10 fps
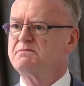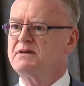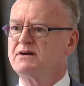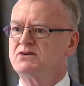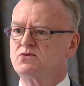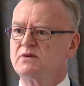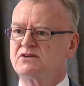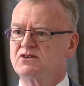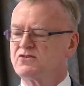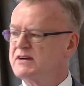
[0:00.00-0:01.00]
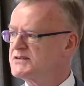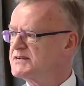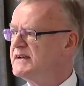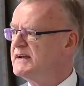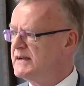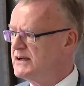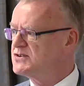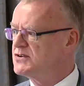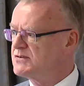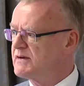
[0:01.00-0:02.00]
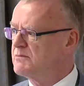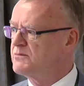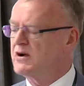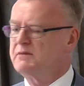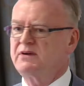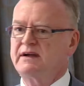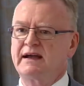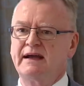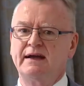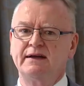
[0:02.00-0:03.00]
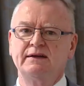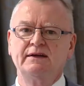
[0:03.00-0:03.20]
emerge which address issues around primary care,